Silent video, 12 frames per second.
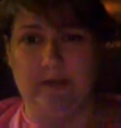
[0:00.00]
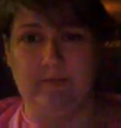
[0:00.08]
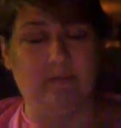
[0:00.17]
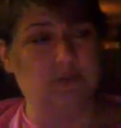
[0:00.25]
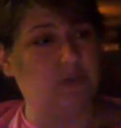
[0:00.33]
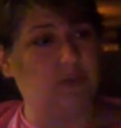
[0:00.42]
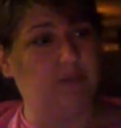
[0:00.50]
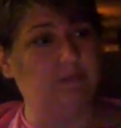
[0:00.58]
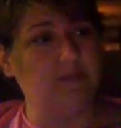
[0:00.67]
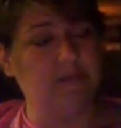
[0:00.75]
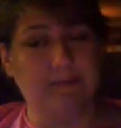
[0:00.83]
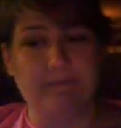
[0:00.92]
it's an
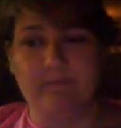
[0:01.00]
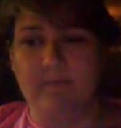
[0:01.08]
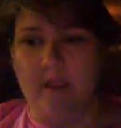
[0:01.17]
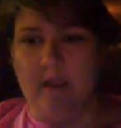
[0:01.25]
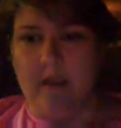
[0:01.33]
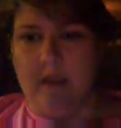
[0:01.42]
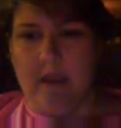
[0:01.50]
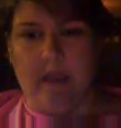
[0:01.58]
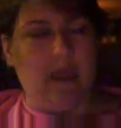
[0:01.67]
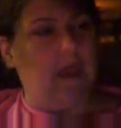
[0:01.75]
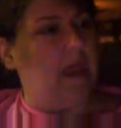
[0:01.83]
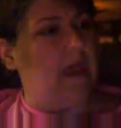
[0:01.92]
hour and a half away.
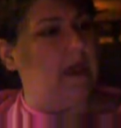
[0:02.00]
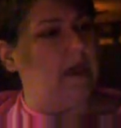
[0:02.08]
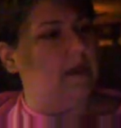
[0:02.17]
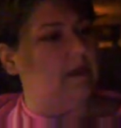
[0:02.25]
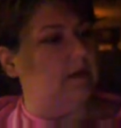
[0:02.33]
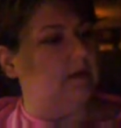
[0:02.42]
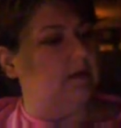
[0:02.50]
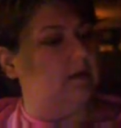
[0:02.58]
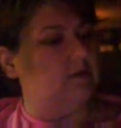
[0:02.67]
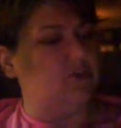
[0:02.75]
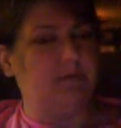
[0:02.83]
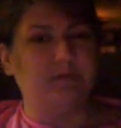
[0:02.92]
It's on the other side
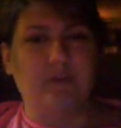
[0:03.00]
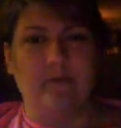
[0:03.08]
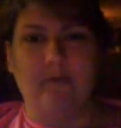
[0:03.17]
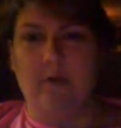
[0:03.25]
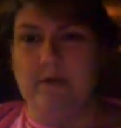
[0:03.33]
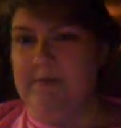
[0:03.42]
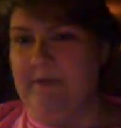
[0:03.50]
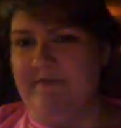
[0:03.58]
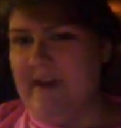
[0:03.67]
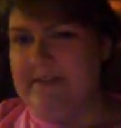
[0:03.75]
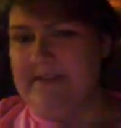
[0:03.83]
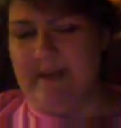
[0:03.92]
of Seattle from where
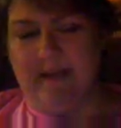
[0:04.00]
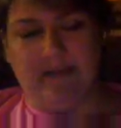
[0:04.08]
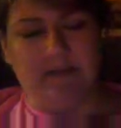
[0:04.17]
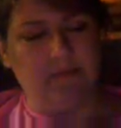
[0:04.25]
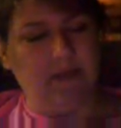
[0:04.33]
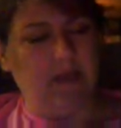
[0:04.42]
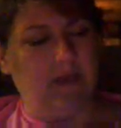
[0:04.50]
I live, and so